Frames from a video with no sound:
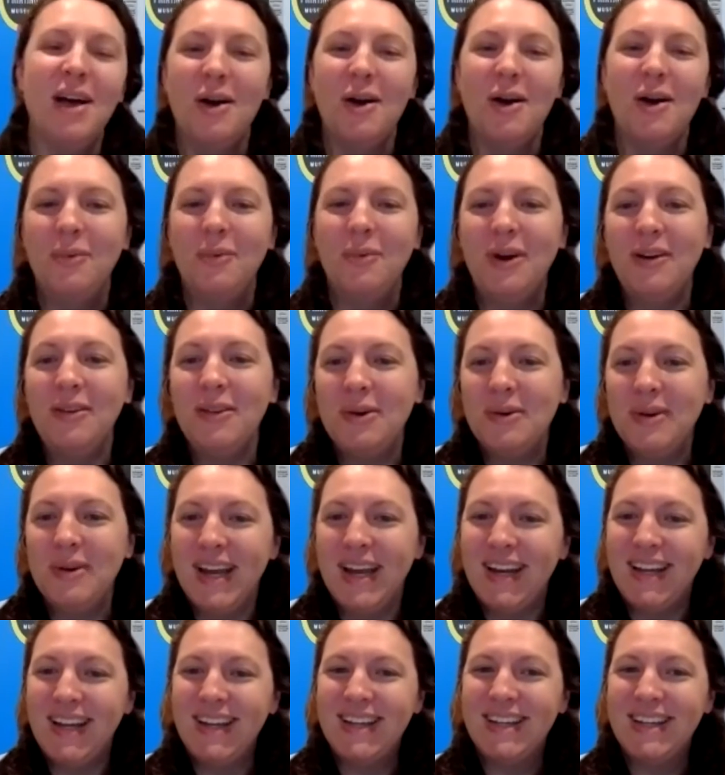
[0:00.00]
We are
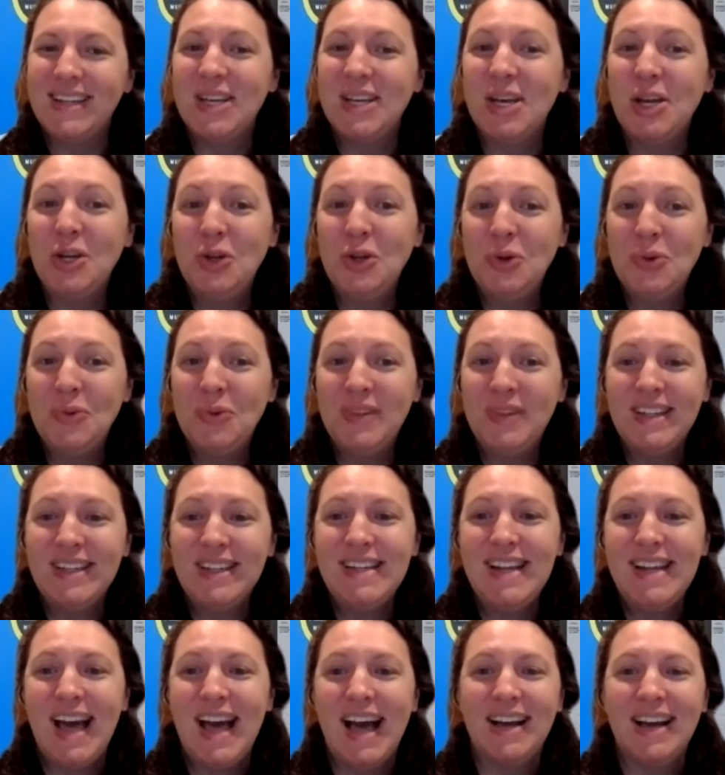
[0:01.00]
located in
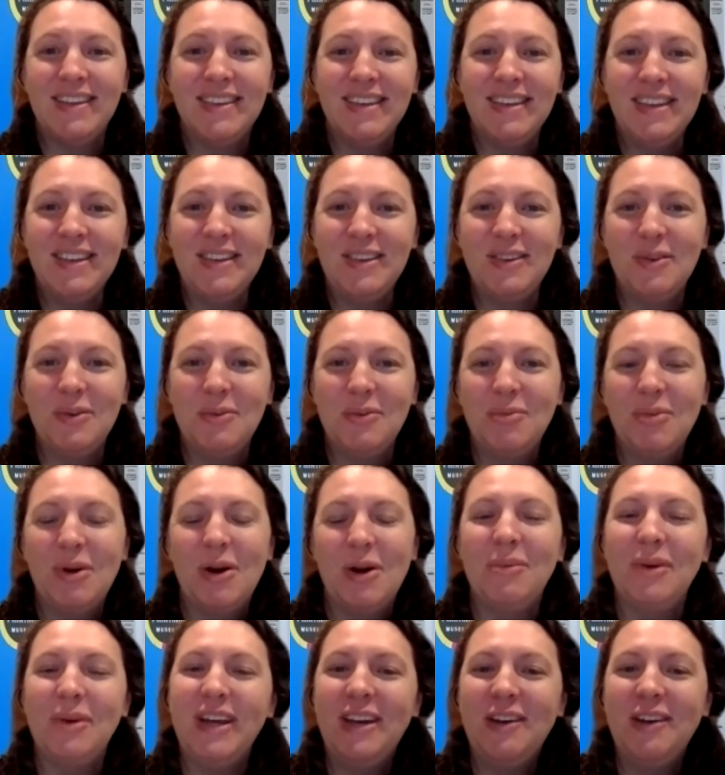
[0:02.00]
Houston, Texas,
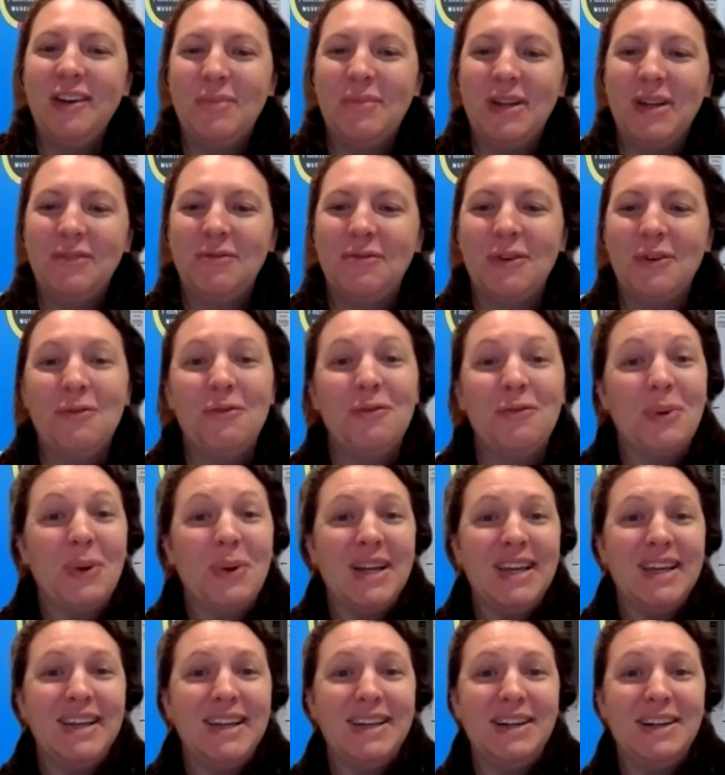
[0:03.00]
where we have been for
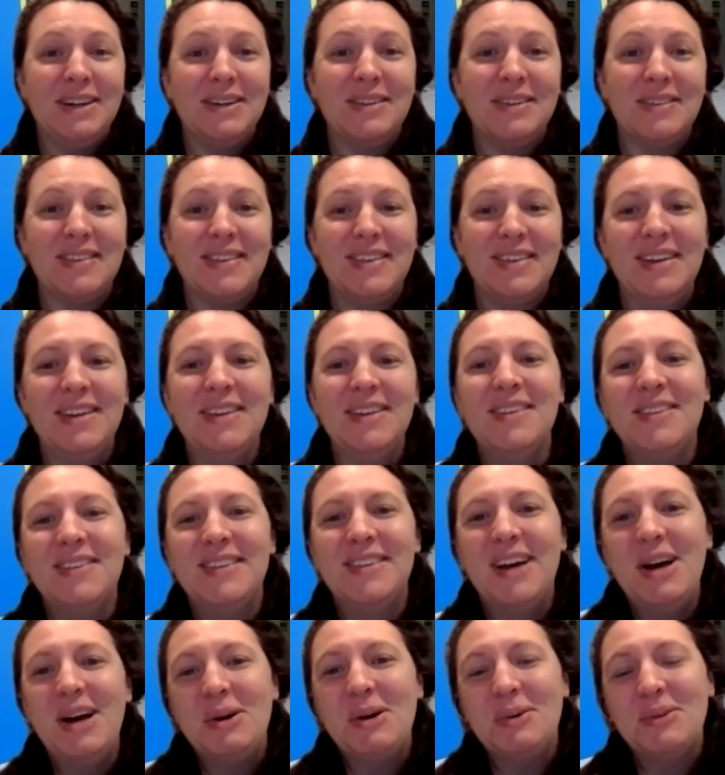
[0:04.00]
40 years.
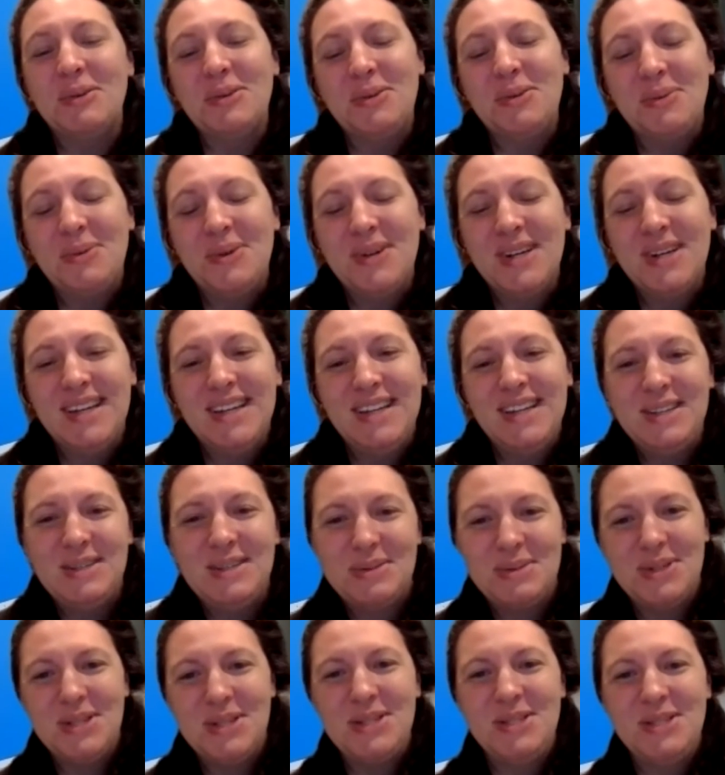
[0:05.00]
So
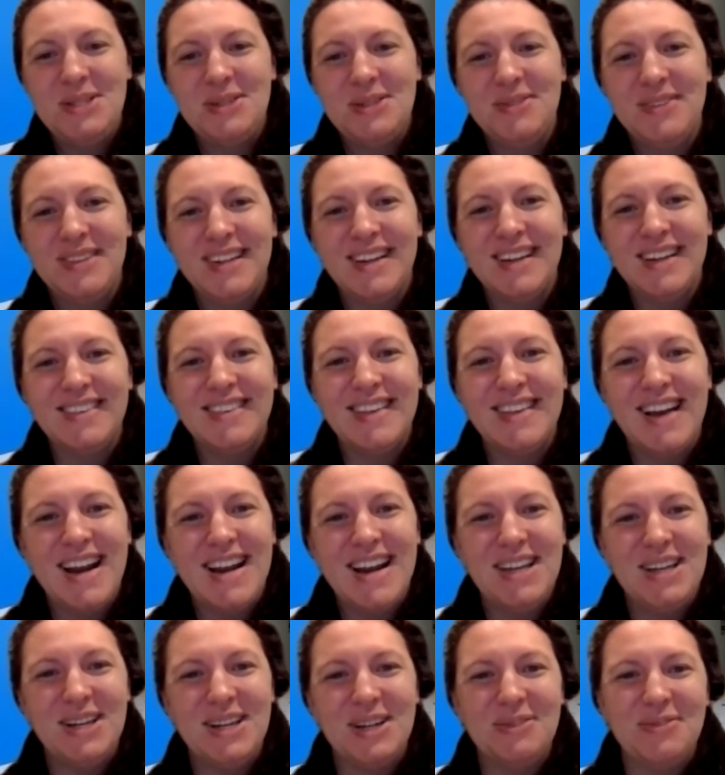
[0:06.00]
2022 is an
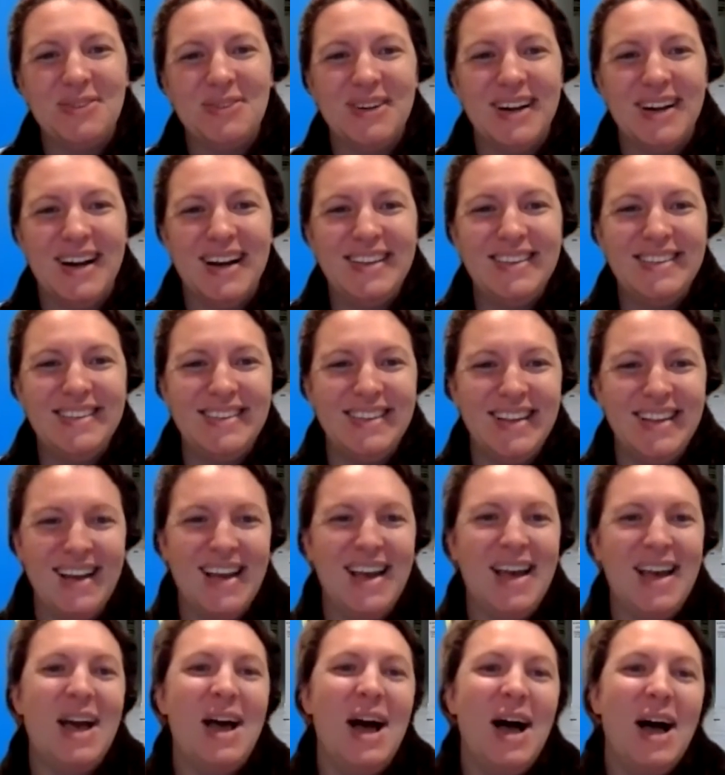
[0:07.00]
exciting year for us,
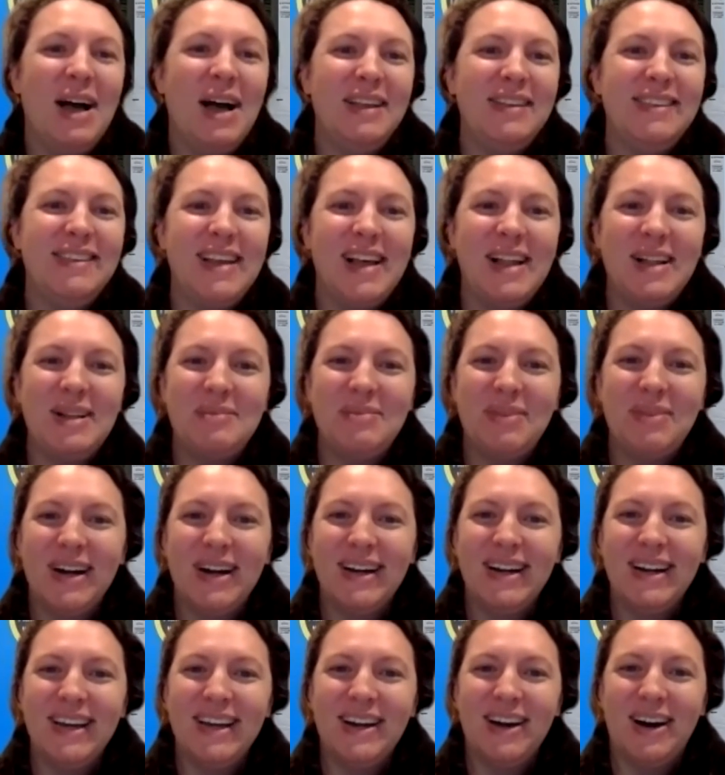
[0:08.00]

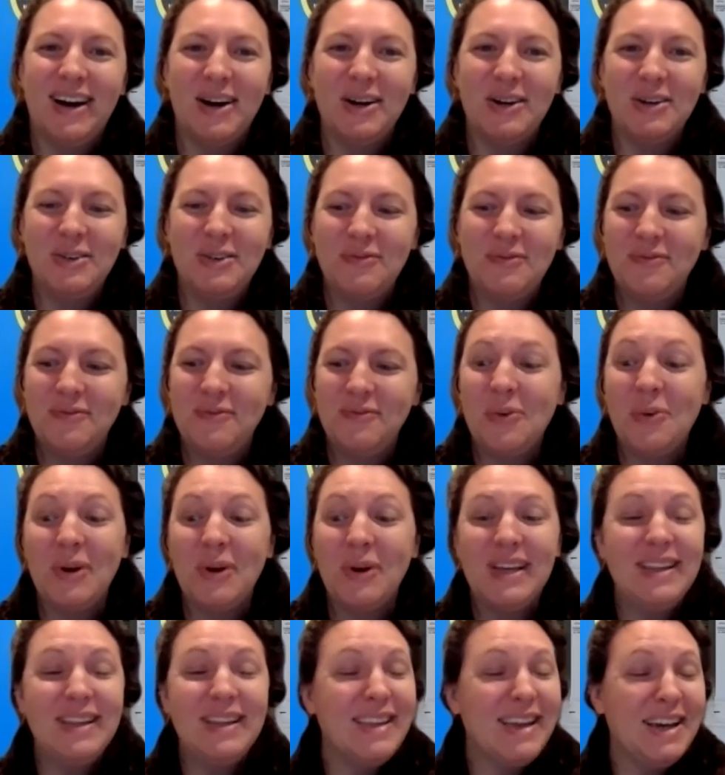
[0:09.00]
celebrating our
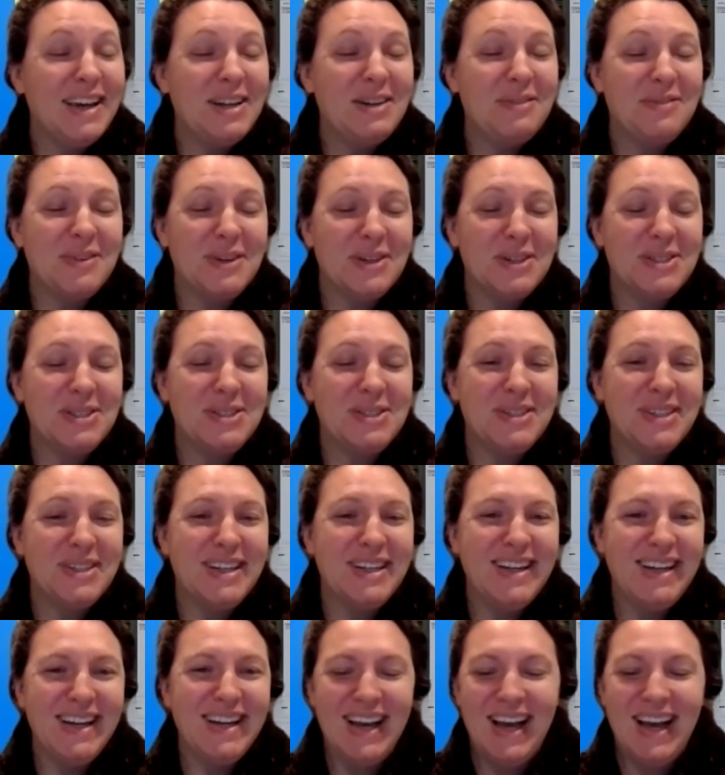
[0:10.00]
40th anniversary.